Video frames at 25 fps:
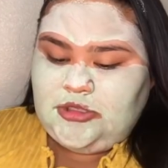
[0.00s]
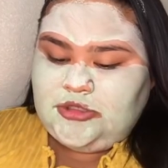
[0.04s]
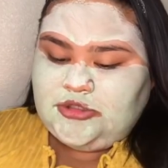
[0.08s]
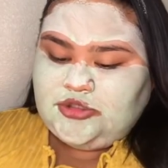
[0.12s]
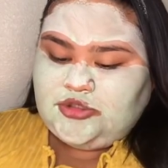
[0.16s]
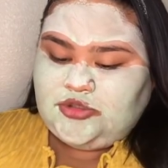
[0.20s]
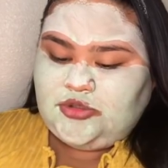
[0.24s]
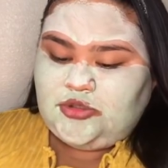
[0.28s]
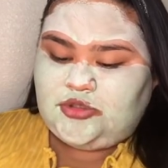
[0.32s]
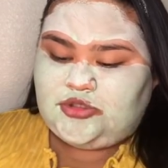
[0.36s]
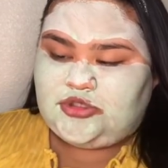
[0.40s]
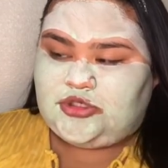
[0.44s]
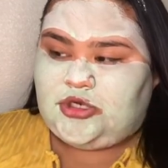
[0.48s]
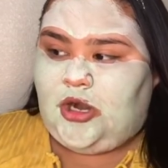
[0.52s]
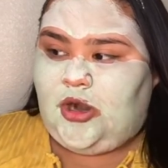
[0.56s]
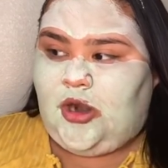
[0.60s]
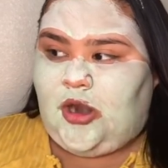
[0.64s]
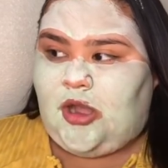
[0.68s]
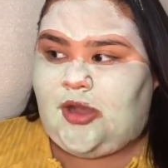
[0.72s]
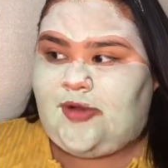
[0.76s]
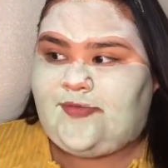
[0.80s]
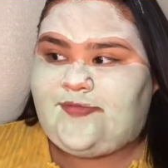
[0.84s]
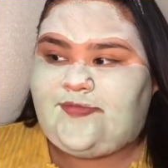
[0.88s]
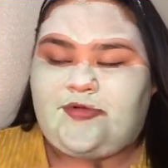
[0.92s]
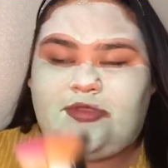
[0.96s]
So those are
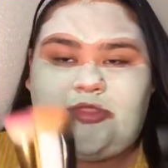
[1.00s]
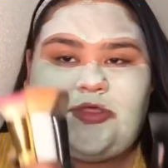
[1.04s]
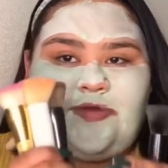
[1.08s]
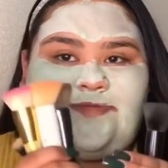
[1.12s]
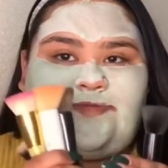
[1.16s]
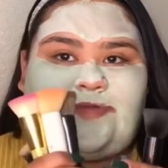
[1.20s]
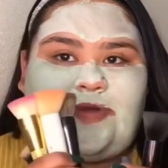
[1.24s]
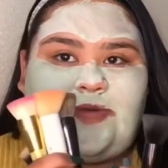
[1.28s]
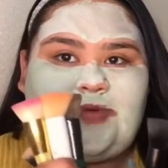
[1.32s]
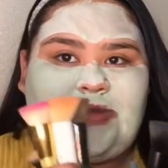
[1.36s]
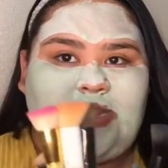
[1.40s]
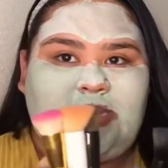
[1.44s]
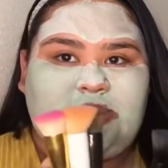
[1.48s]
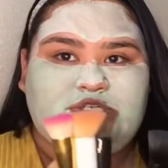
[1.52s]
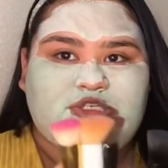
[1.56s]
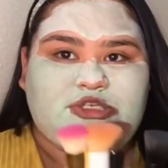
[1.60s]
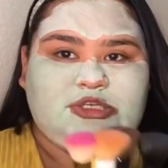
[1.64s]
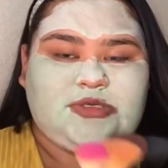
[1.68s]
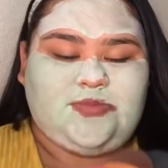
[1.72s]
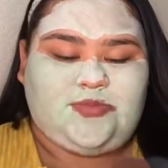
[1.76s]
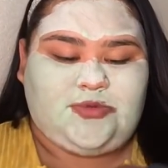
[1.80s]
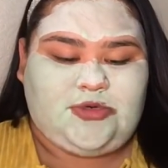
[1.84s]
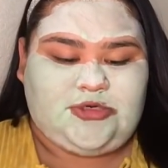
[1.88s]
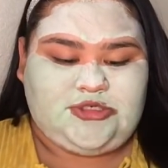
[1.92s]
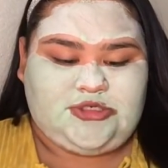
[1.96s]
all for the
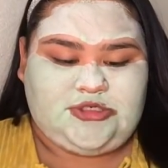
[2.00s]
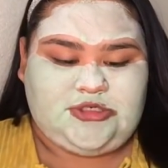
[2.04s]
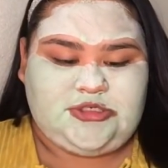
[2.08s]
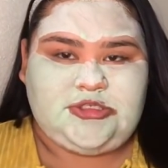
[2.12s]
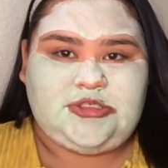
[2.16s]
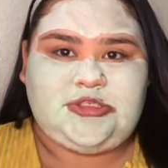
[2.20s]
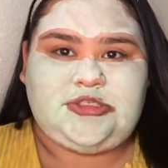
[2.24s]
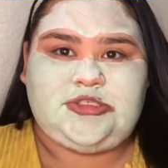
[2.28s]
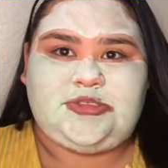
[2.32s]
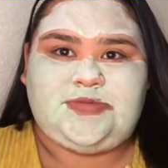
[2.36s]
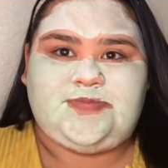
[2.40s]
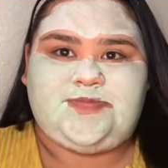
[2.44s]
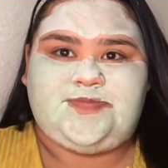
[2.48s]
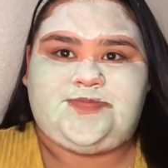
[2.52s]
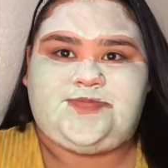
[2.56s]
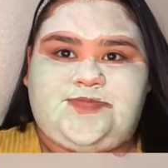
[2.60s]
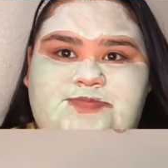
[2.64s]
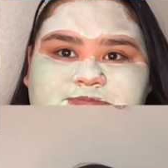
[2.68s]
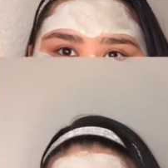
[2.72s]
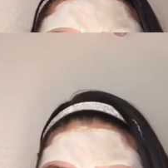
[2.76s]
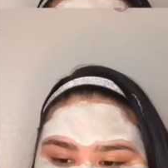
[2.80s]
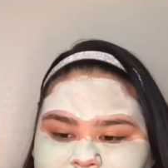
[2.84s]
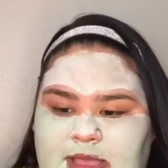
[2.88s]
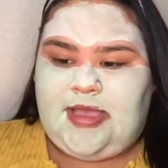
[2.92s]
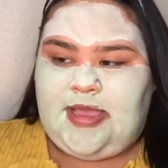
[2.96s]
foundation brushes.
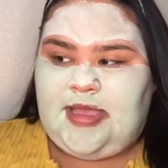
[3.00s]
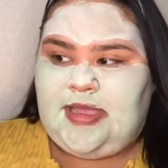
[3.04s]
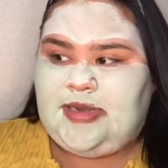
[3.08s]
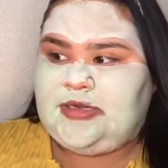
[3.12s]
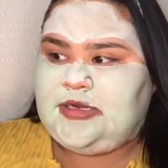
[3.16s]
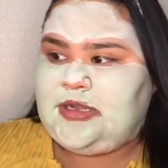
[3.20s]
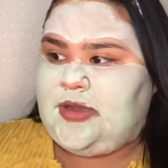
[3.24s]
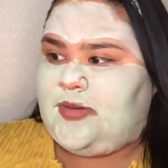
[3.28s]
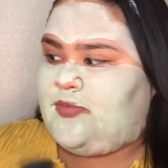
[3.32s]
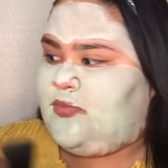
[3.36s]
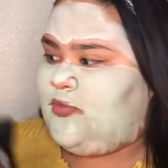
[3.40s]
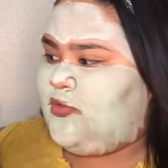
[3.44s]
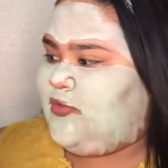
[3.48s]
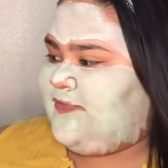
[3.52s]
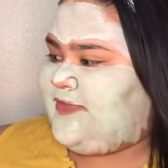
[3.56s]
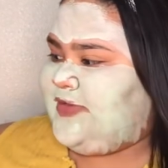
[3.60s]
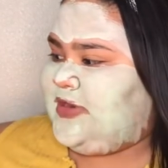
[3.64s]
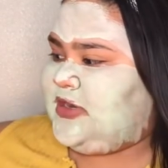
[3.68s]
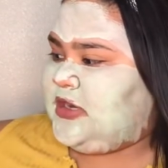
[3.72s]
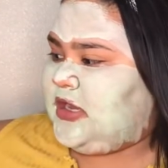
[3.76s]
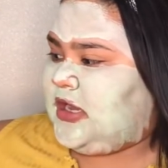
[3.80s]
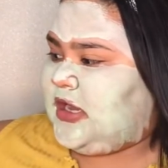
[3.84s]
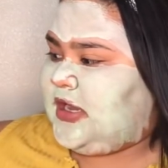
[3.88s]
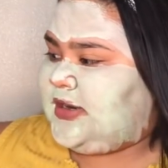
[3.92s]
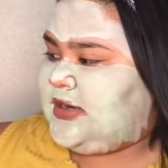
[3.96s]
And
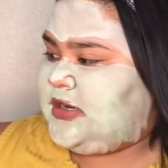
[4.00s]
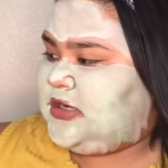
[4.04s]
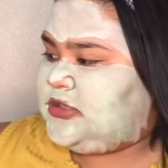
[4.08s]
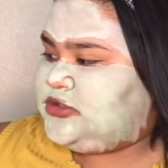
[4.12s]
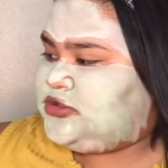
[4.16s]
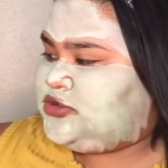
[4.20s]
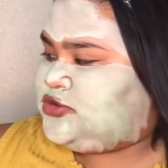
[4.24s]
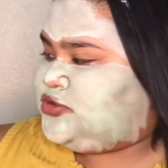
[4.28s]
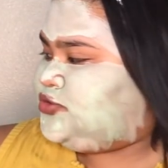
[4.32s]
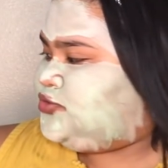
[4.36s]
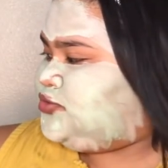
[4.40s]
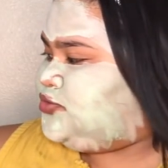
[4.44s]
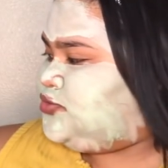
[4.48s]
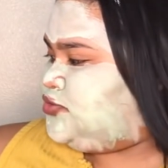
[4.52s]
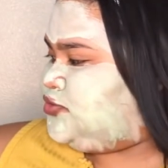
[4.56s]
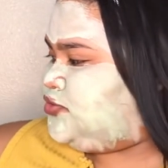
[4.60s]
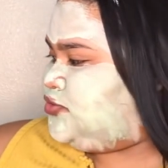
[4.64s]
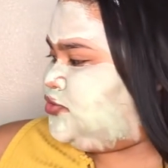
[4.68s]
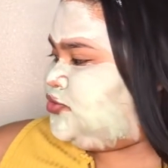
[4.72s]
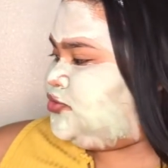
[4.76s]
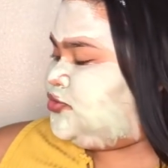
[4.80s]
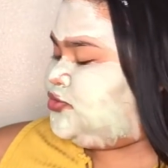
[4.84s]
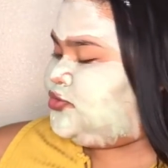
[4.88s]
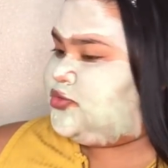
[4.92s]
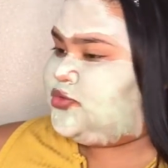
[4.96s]
moving on
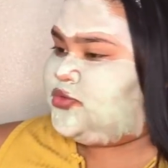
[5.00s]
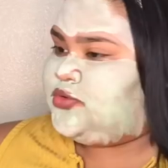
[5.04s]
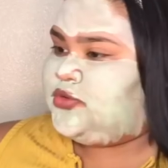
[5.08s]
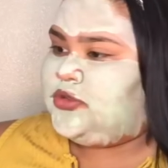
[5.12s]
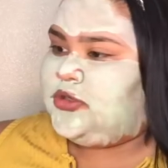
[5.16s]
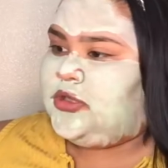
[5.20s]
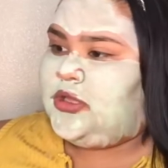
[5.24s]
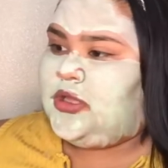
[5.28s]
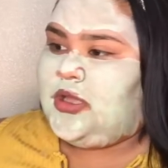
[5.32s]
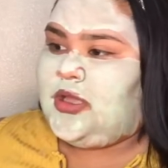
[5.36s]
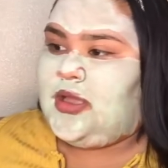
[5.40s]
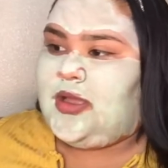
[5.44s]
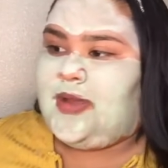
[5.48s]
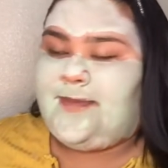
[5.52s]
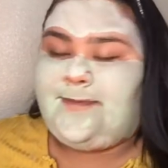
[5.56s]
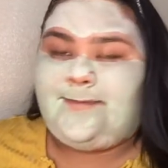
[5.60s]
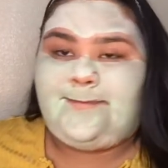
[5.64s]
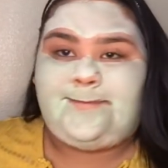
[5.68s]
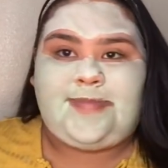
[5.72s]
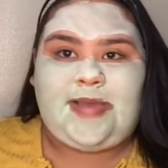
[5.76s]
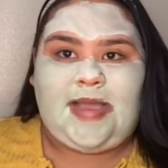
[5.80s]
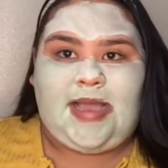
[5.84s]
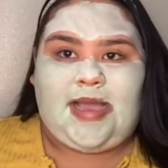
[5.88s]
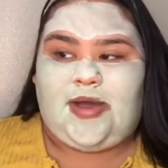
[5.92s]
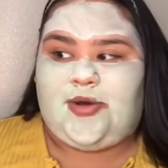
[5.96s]
to
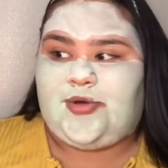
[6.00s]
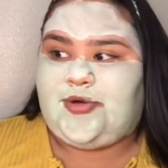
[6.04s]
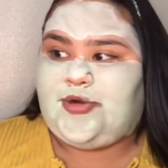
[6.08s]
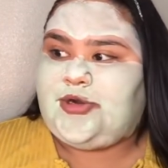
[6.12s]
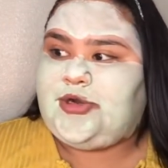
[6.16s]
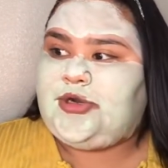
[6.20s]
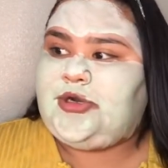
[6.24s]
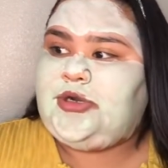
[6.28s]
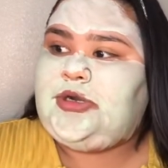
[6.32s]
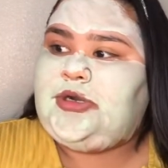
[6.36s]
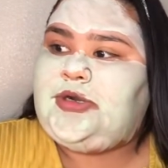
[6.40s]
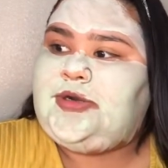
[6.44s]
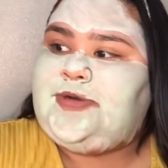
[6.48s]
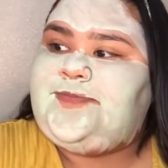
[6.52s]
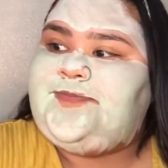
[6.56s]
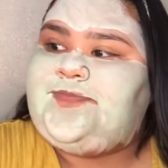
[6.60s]
powder.